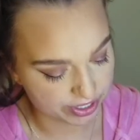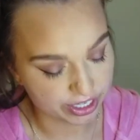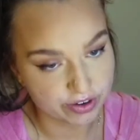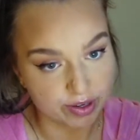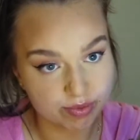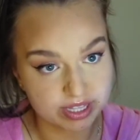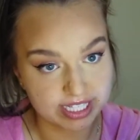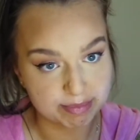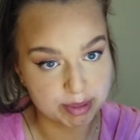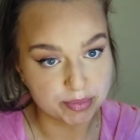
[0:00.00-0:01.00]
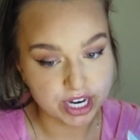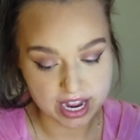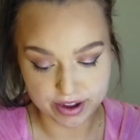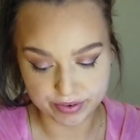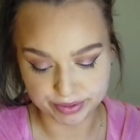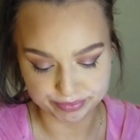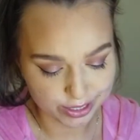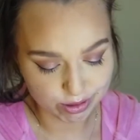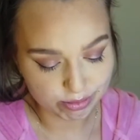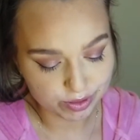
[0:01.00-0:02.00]
we're gonna go in with the Gimme Brow. I
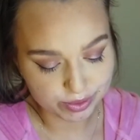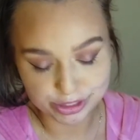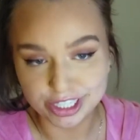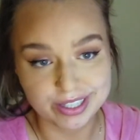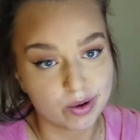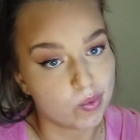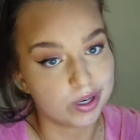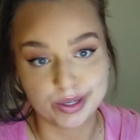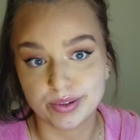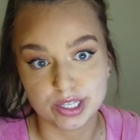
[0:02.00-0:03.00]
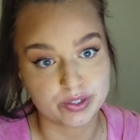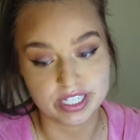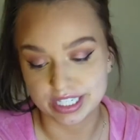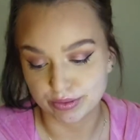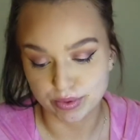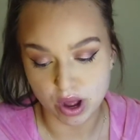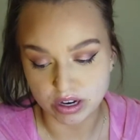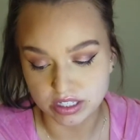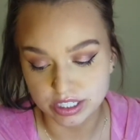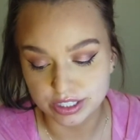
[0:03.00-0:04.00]
swap between shade like 1, 2, and 3. It
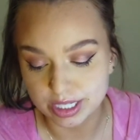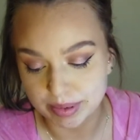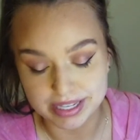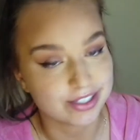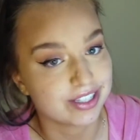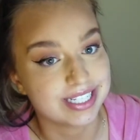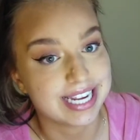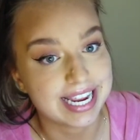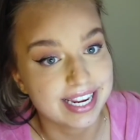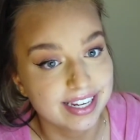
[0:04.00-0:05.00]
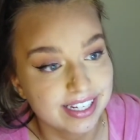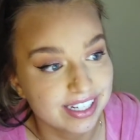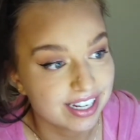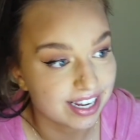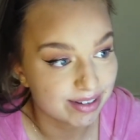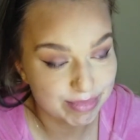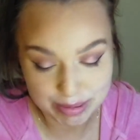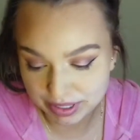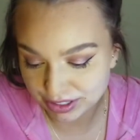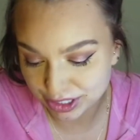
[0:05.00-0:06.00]
honestly just depends on the day.
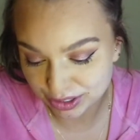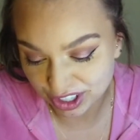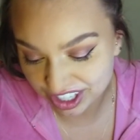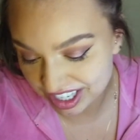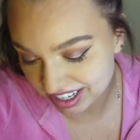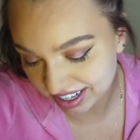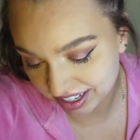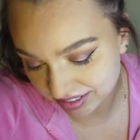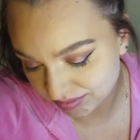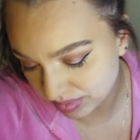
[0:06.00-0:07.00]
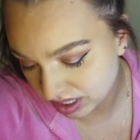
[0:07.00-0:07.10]
Maybe I'll do darker today.